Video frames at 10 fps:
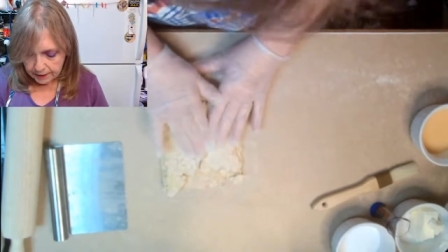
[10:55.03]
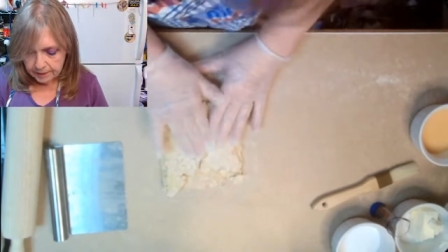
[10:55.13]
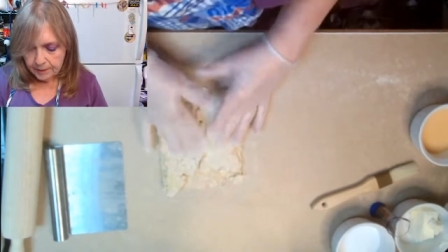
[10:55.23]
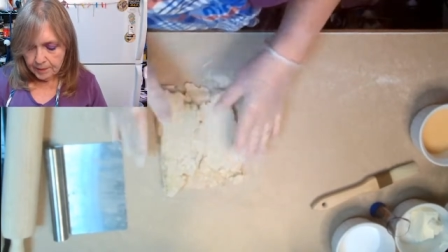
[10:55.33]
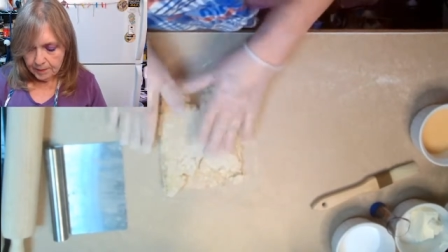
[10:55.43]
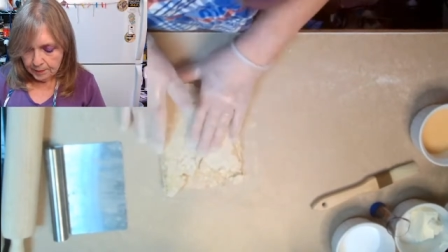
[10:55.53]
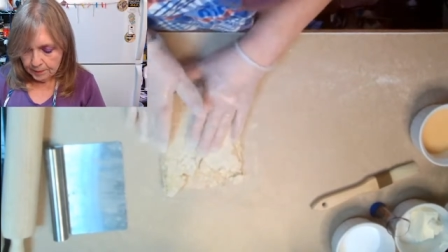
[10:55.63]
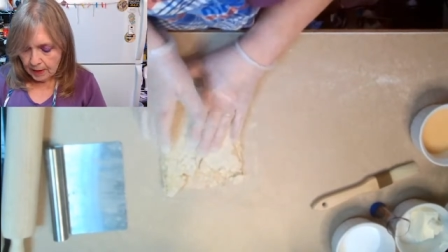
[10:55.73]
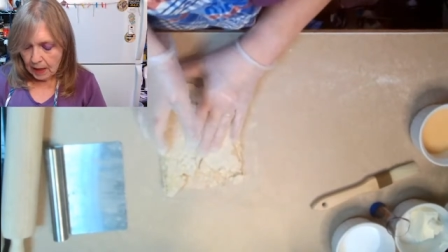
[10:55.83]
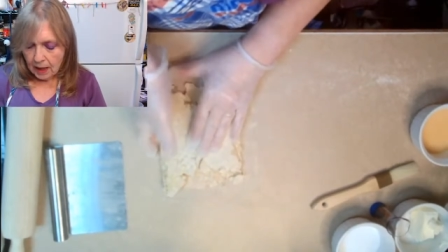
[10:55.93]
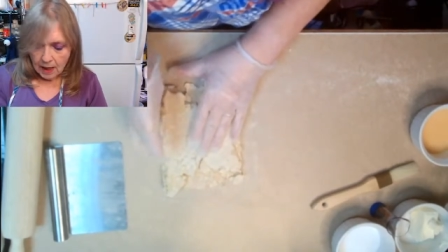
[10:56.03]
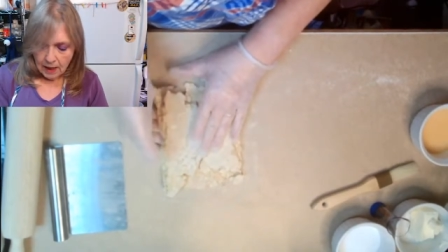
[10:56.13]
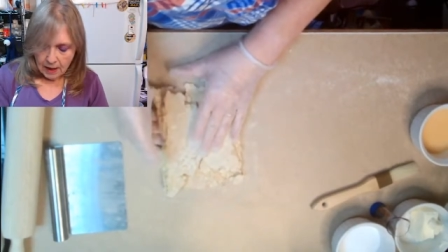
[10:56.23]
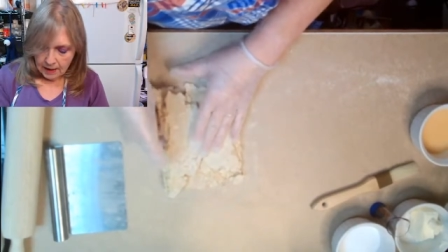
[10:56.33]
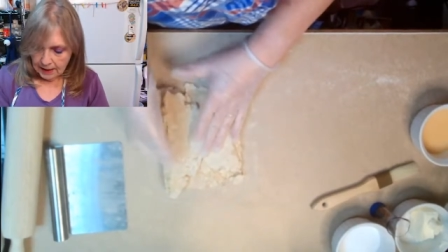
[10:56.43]
here.
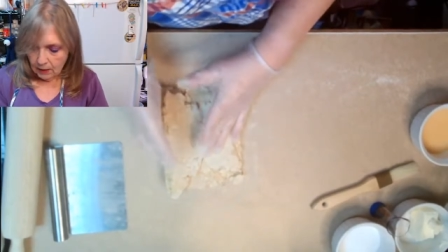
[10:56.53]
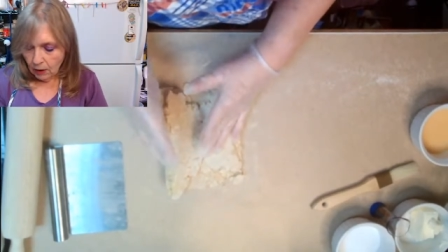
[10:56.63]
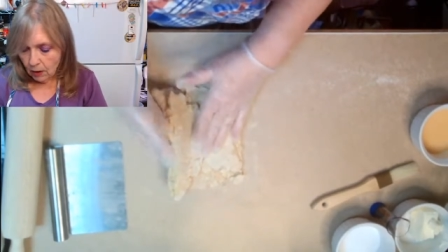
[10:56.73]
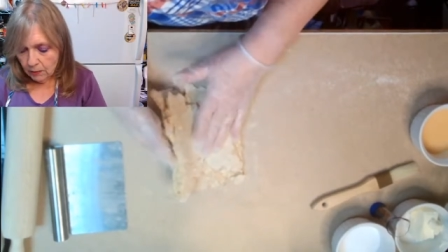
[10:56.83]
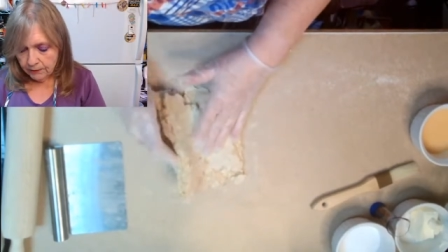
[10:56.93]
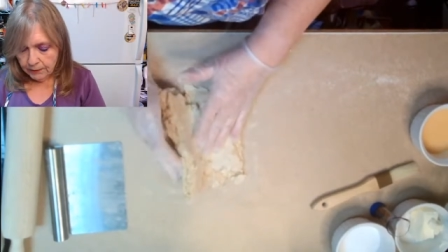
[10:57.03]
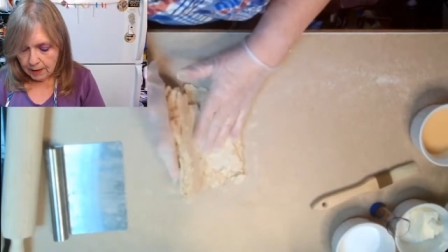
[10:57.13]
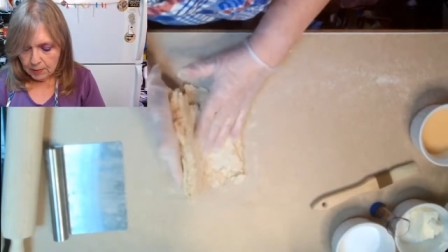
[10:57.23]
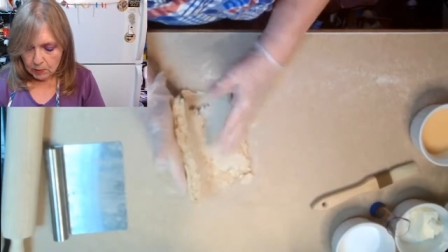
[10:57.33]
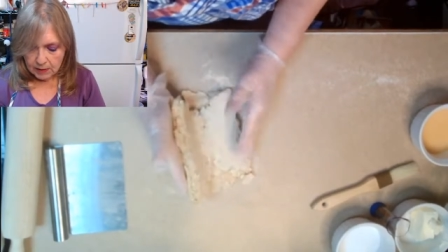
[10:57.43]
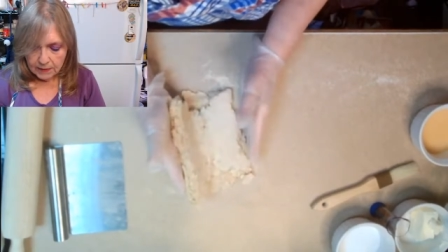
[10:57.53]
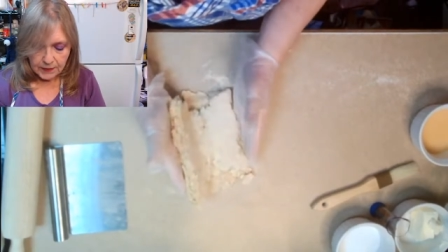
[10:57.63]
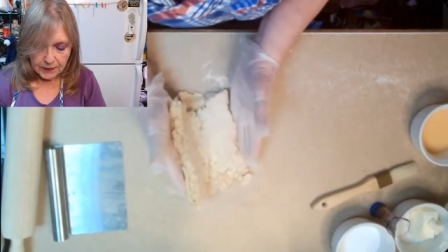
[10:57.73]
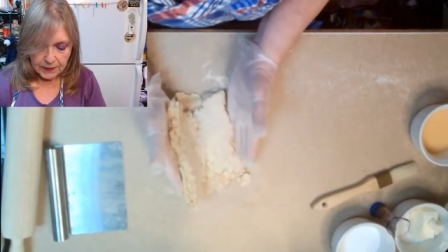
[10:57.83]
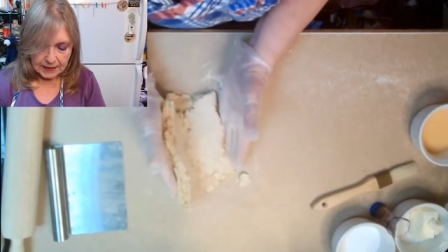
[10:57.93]
Now oat fiber, one
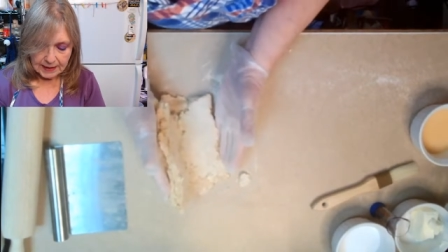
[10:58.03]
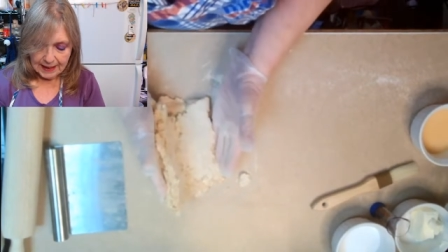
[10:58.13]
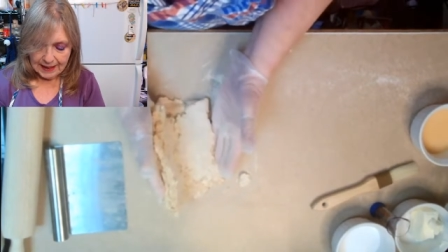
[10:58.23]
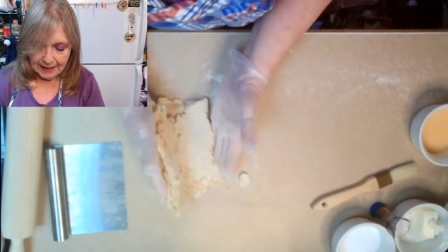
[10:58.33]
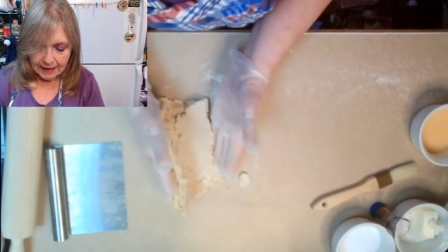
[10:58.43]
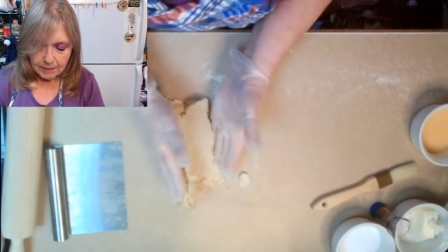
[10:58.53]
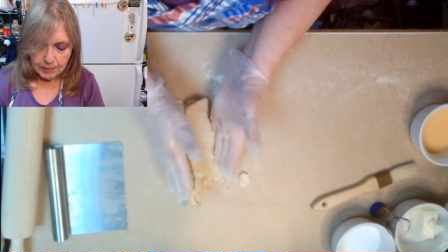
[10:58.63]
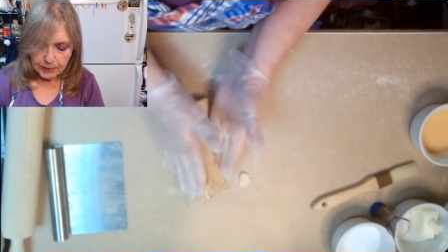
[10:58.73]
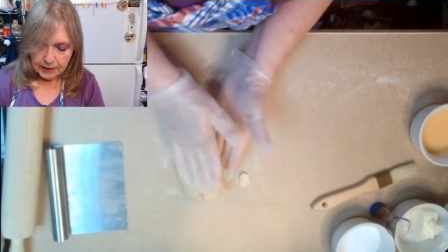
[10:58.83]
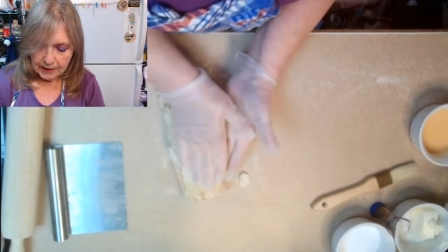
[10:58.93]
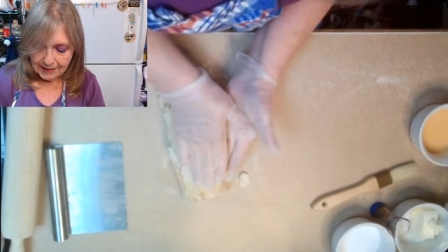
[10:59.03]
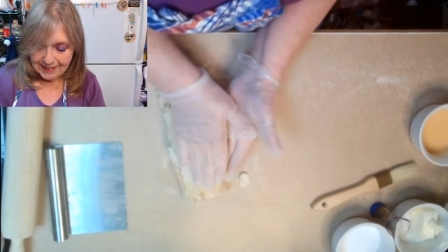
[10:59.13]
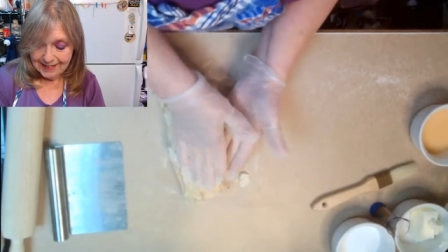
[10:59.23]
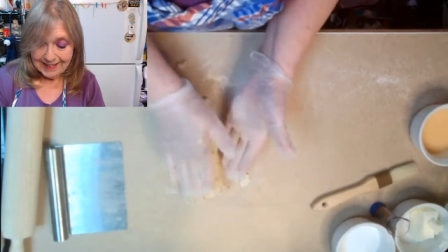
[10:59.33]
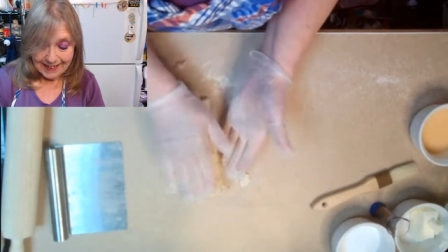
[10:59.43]
of the things that I like about it
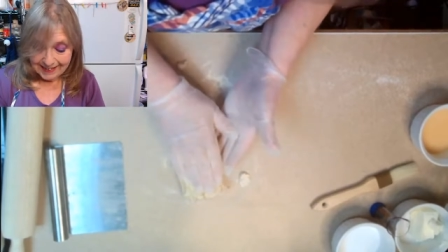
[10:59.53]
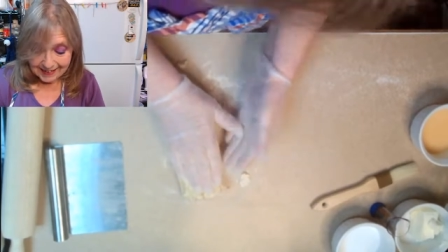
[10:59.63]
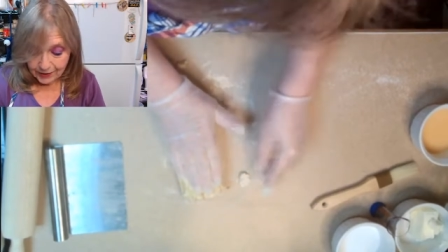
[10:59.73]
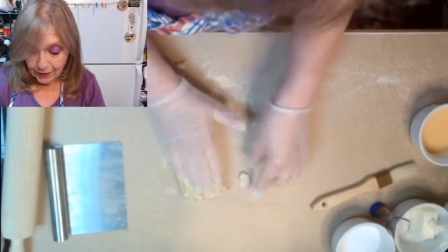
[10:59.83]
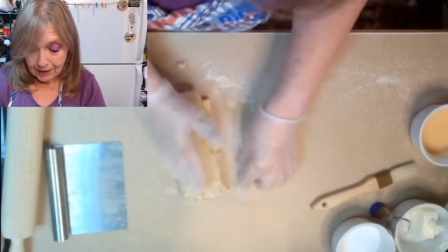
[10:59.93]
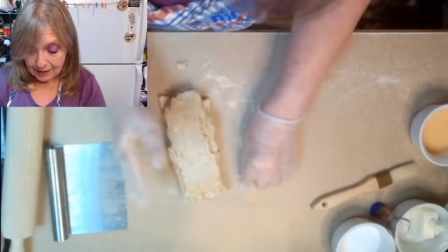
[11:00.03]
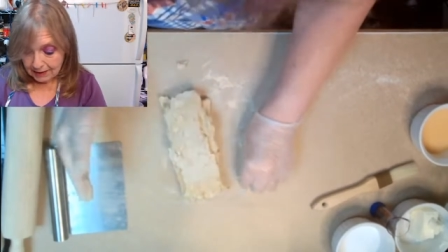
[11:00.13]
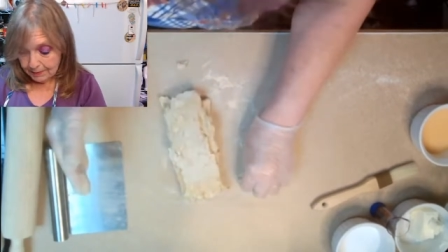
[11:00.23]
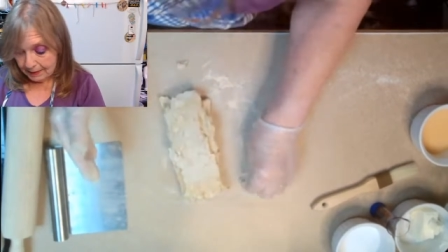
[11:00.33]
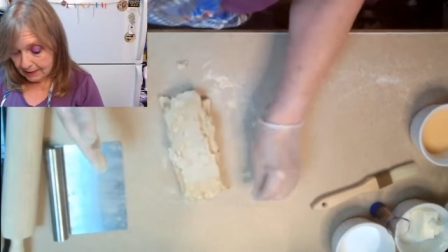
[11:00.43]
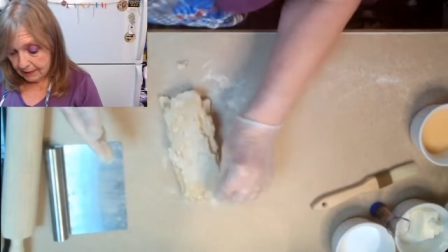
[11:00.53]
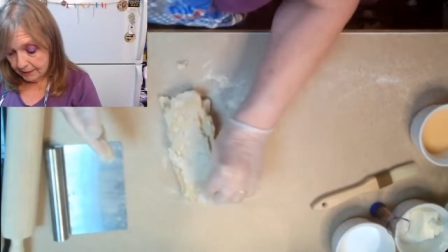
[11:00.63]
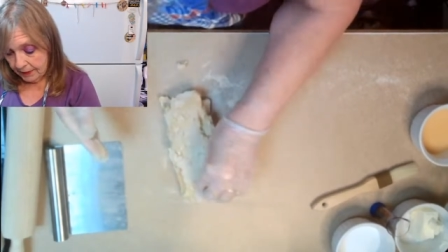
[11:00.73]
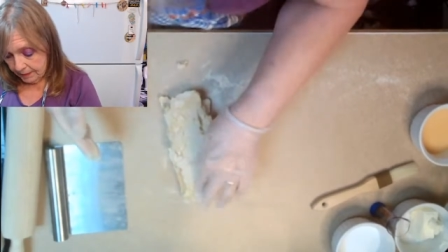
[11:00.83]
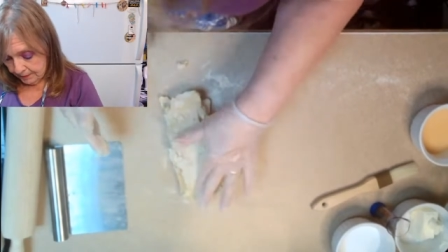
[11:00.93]
is that it's not
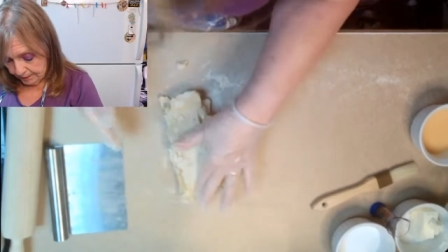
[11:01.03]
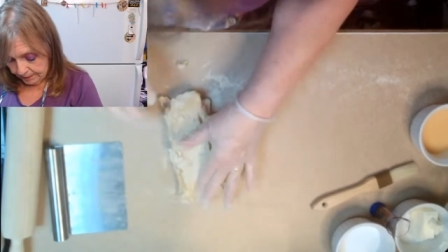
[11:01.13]
expensive.